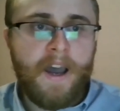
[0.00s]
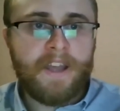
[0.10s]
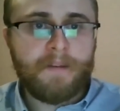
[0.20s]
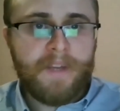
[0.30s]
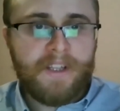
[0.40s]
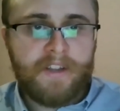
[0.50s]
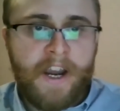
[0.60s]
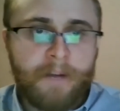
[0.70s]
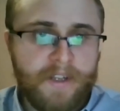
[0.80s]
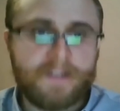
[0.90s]
In
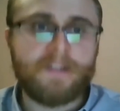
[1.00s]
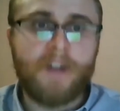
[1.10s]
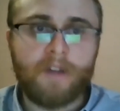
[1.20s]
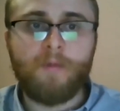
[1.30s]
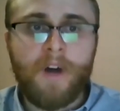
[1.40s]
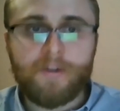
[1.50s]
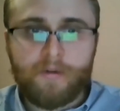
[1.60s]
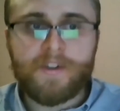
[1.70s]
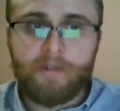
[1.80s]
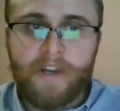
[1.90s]
midterm, it's around 1
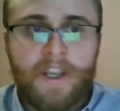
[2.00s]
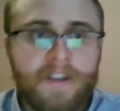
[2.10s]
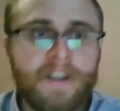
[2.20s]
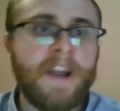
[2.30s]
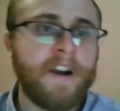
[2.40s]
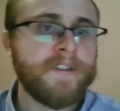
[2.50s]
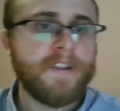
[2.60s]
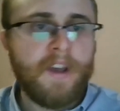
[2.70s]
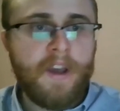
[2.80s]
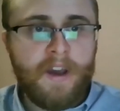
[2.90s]
to 3 years,
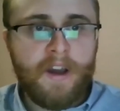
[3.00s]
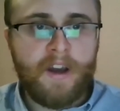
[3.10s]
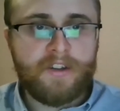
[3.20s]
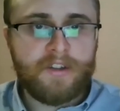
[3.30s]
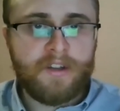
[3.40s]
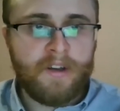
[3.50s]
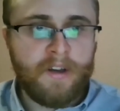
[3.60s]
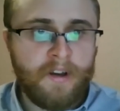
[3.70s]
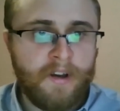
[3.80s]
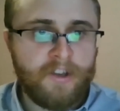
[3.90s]

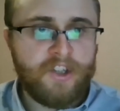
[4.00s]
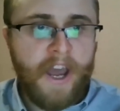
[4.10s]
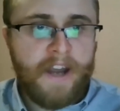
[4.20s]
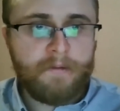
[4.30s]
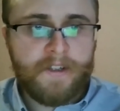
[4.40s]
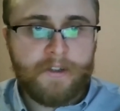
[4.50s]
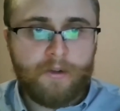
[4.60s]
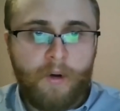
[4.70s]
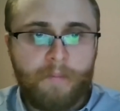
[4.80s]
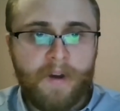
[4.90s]
China will
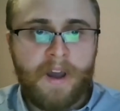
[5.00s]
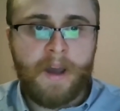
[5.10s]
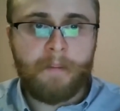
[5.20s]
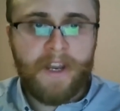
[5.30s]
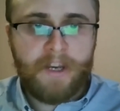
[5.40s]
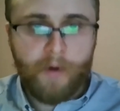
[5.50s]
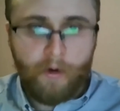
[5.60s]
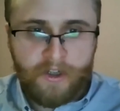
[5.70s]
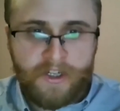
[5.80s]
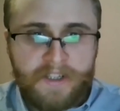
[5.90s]
stop many
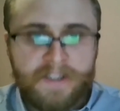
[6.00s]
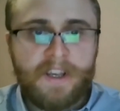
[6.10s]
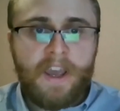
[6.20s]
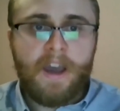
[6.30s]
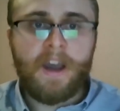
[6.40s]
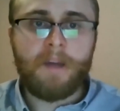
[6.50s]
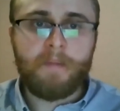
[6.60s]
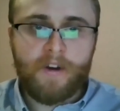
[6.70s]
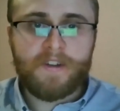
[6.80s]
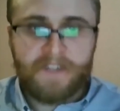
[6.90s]
projects
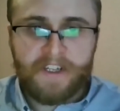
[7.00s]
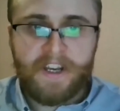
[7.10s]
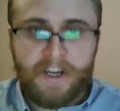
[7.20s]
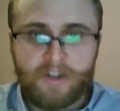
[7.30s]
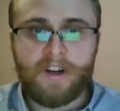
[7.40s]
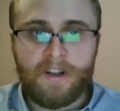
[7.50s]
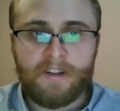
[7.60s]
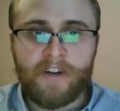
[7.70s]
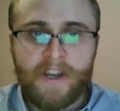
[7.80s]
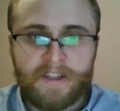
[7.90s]
because of
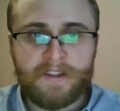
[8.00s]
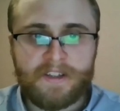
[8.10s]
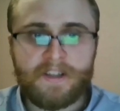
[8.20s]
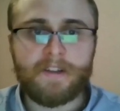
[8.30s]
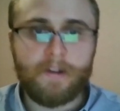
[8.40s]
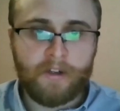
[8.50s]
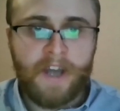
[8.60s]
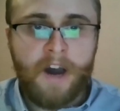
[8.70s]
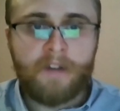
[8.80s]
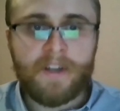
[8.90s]
technical reasons, it's
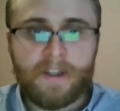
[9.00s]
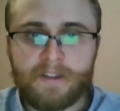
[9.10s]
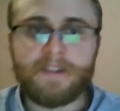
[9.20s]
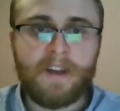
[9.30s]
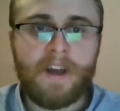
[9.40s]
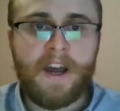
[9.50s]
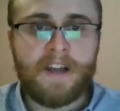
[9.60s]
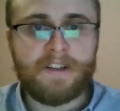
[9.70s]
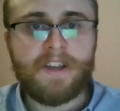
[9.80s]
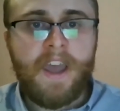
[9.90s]
lockdown and
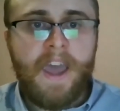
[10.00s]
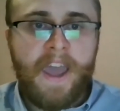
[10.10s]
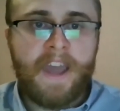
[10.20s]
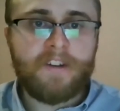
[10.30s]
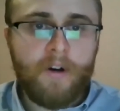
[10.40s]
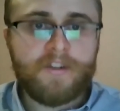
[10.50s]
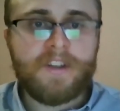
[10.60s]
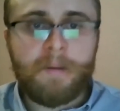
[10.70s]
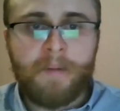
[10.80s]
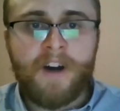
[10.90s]
others, and
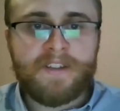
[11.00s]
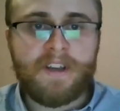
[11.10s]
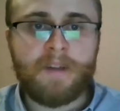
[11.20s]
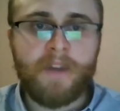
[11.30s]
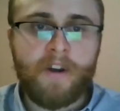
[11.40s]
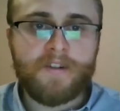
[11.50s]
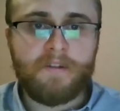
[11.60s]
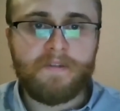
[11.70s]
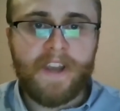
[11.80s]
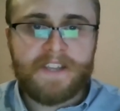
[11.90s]
also about because
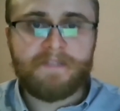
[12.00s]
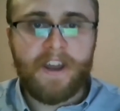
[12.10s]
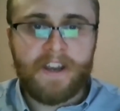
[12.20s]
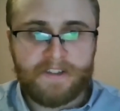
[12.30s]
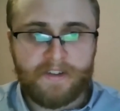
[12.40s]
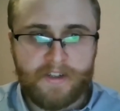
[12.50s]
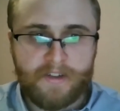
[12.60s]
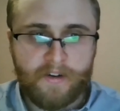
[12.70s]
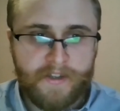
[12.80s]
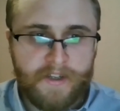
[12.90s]
of less finance
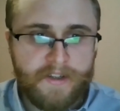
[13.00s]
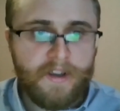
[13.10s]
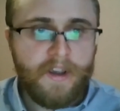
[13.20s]
resources.